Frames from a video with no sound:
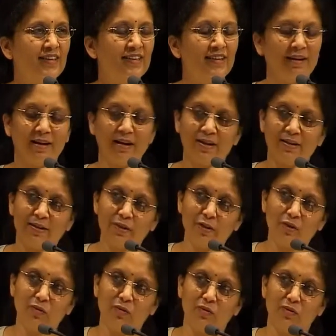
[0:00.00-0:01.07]
The higher
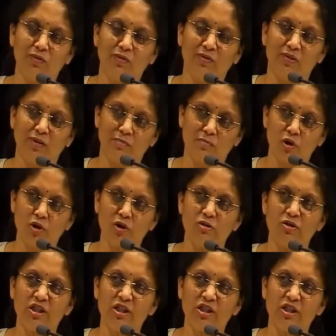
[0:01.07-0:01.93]
you go, the more you